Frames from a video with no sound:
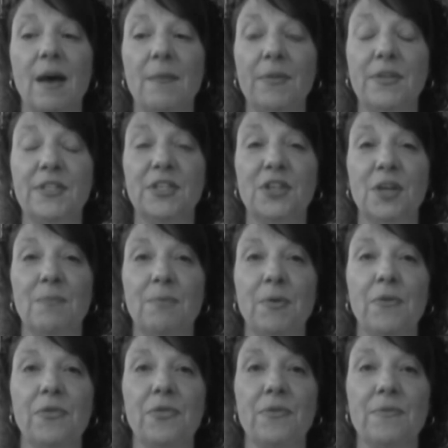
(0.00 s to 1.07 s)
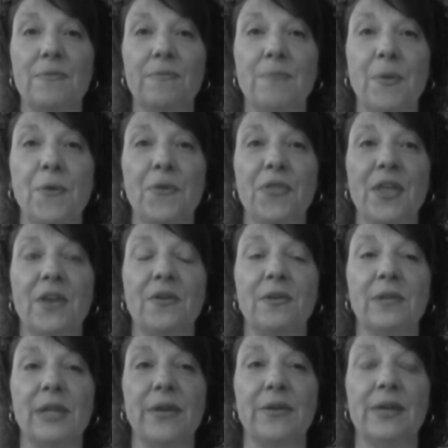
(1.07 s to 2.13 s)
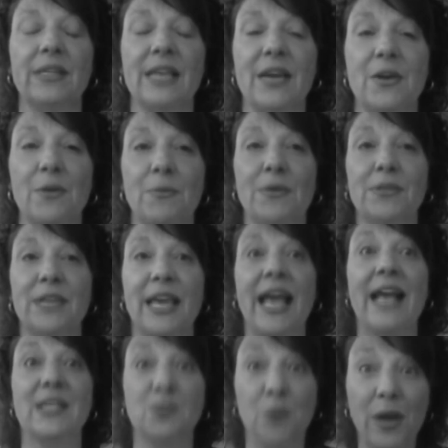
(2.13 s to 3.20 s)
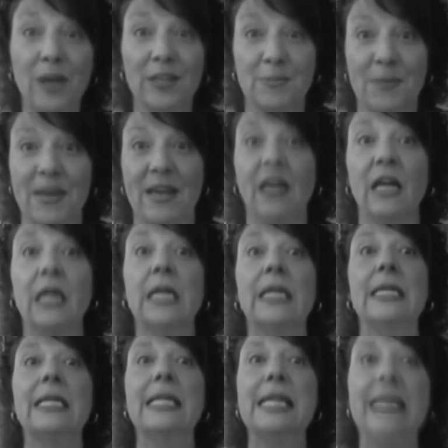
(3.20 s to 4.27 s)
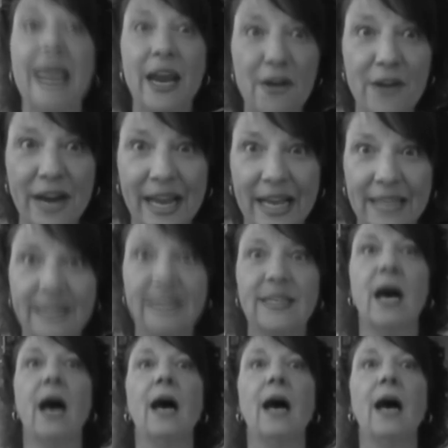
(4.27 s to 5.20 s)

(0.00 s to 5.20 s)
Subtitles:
musician, both in her lyrics and her music, as well as being a hilarious